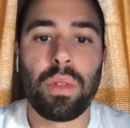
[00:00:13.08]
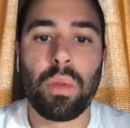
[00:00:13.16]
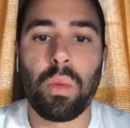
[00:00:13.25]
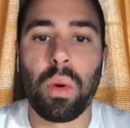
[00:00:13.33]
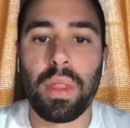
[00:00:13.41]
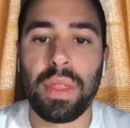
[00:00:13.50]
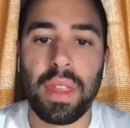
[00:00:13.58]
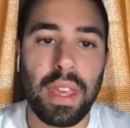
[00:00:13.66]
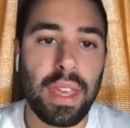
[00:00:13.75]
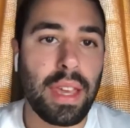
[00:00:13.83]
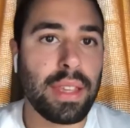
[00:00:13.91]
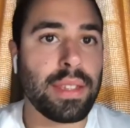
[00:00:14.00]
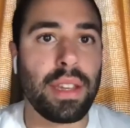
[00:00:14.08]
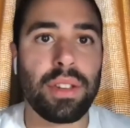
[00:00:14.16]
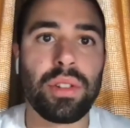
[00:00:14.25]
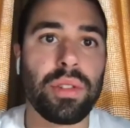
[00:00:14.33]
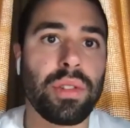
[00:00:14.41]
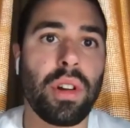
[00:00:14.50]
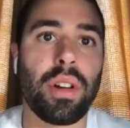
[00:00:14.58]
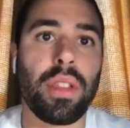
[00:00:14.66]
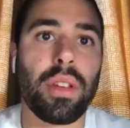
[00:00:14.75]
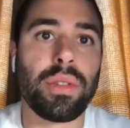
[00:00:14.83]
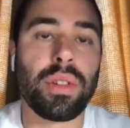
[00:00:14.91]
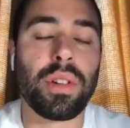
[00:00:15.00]
what the essentials are in
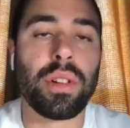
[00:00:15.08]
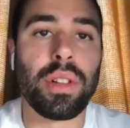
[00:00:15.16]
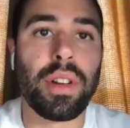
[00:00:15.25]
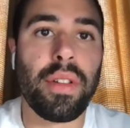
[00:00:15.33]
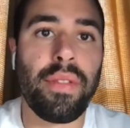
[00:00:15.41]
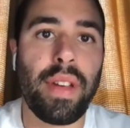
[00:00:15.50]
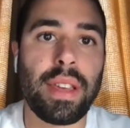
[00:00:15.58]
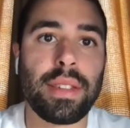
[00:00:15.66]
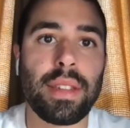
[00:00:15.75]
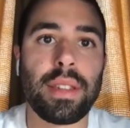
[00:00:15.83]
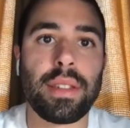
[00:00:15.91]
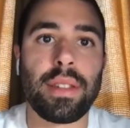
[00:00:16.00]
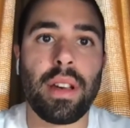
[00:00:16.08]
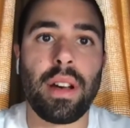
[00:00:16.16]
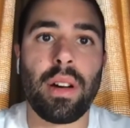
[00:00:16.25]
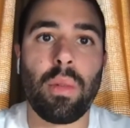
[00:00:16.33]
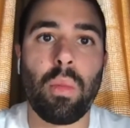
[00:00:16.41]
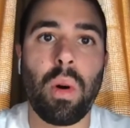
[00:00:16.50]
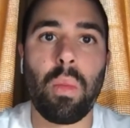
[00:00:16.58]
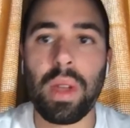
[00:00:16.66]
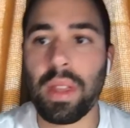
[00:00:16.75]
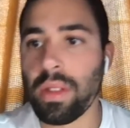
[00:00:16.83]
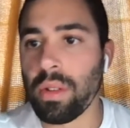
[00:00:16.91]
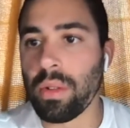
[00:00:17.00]
those earlier phases, what
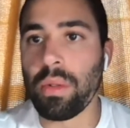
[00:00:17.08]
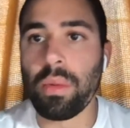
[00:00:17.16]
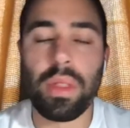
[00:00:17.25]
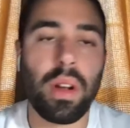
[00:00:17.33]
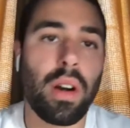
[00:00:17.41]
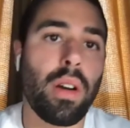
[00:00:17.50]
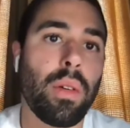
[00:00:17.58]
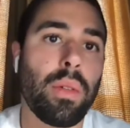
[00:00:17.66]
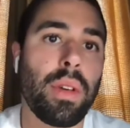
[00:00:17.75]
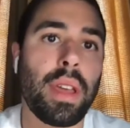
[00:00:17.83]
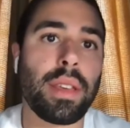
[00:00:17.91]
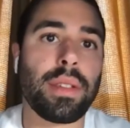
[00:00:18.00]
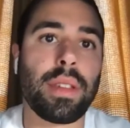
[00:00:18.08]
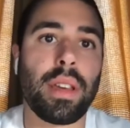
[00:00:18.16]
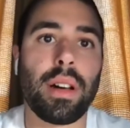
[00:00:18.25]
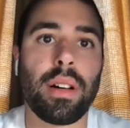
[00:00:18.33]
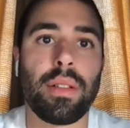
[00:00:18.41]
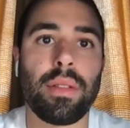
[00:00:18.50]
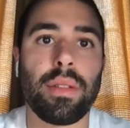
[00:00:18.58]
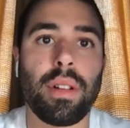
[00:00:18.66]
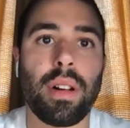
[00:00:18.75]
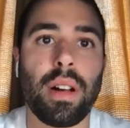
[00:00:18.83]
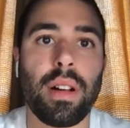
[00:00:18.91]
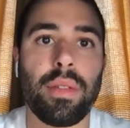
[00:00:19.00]
we do with our own ACL
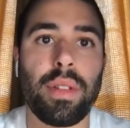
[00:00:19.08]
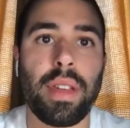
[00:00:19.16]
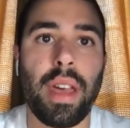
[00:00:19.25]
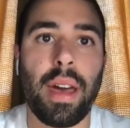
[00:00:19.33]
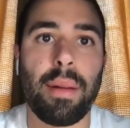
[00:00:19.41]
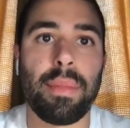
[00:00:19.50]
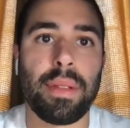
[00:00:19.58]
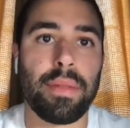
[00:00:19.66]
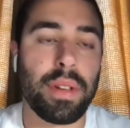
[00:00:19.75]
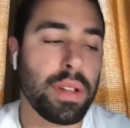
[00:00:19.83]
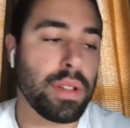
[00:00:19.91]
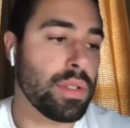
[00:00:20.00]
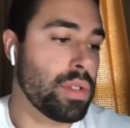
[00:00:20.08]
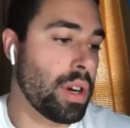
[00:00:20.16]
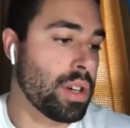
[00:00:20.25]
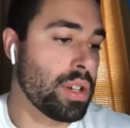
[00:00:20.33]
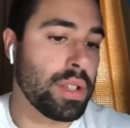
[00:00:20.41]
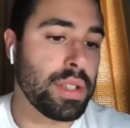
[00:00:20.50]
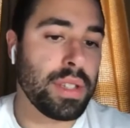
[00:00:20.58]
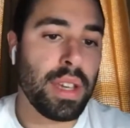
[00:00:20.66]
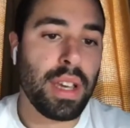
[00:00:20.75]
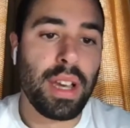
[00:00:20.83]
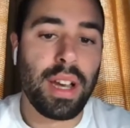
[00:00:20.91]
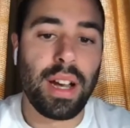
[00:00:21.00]
rehab and reconstructions,
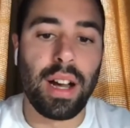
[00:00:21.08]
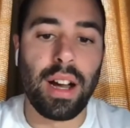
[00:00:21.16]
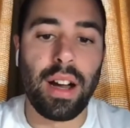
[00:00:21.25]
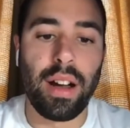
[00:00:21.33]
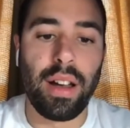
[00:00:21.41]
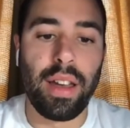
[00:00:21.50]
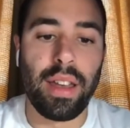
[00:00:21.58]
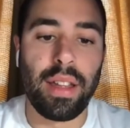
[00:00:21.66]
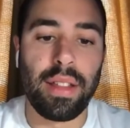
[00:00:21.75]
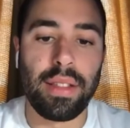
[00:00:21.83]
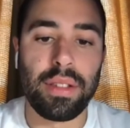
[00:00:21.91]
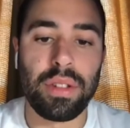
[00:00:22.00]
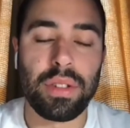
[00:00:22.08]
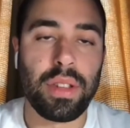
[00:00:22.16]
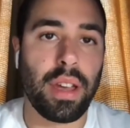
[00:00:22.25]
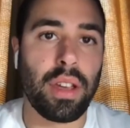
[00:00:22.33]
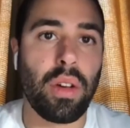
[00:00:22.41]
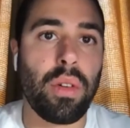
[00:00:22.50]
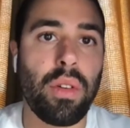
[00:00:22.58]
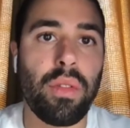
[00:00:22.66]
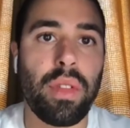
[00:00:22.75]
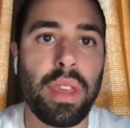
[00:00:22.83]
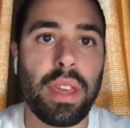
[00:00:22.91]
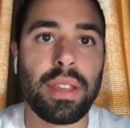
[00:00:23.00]
and just kind of going
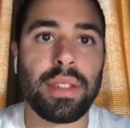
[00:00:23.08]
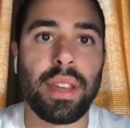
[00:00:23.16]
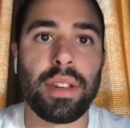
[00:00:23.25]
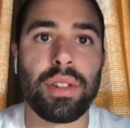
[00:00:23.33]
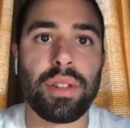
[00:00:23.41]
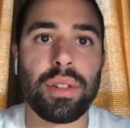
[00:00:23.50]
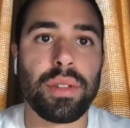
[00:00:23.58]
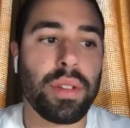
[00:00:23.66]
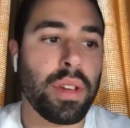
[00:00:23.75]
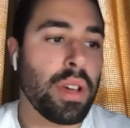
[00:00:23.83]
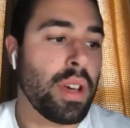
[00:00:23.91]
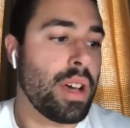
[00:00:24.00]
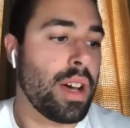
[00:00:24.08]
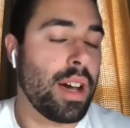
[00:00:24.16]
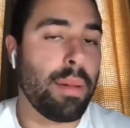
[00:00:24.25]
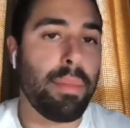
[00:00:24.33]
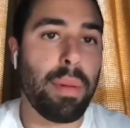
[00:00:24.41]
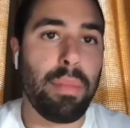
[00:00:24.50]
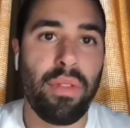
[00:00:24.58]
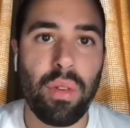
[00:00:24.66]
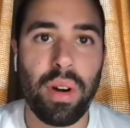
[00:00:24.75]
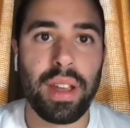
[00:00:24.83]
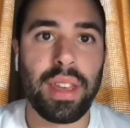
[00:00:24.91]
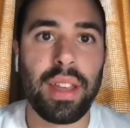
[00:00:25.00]
over the essentials. But
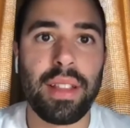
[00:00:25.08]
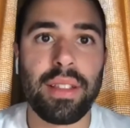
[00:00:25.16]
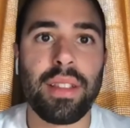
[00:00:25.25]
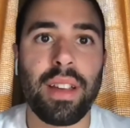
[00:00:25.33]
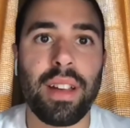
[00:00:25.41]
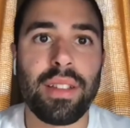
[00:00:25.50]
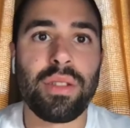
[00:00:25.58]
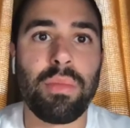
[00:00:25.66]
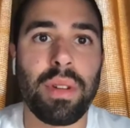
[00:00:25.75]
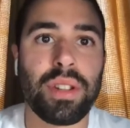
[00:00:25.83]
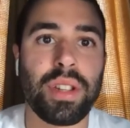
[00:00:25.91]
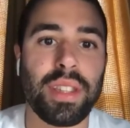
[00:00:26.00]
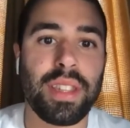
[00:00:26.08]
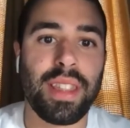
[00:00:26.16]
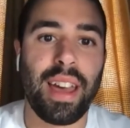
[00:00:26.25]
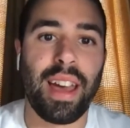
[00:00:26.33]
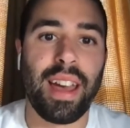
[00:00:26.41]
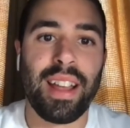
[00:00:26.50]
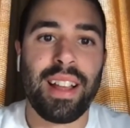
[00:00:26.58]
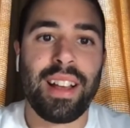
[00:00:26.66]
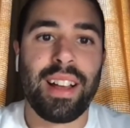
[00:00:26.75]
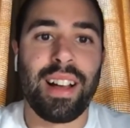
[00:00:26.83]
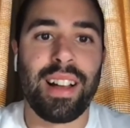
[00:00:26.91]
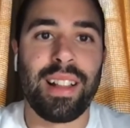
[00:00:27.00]
before I get too much into that,
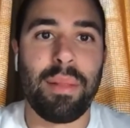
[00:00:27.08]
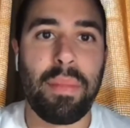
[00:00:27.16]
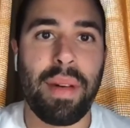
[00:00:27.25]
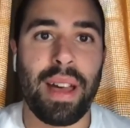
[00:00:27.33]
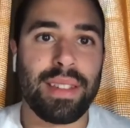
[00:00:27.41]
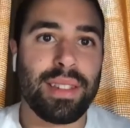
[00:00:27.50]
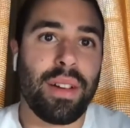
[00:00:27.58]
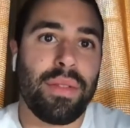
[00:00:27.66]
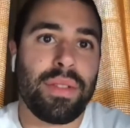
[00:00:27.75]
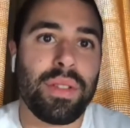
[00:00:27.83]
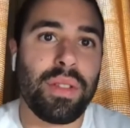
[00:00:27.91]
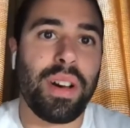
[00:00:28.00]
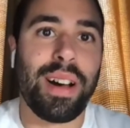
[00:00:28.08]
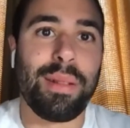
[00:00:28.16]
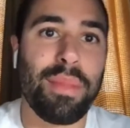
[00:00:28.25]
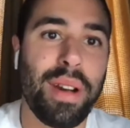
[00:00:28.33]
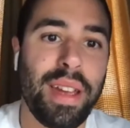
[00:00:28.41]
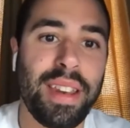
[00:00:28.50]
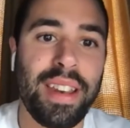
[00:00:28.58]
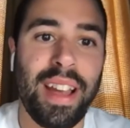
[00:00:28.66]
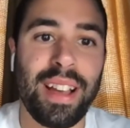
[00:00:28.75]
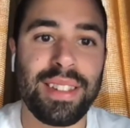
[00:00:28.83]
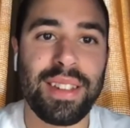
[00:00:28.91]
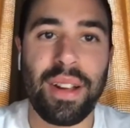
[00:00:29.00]
let me pass it off to Brandon.
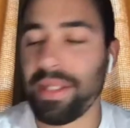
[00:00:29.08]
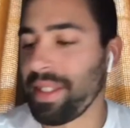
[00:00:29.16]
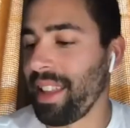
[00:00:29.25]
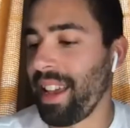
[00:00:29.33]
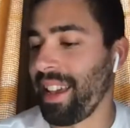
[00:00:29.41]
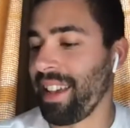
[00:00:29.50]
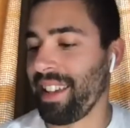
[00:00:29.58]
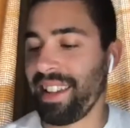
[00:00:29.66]
How's it going today?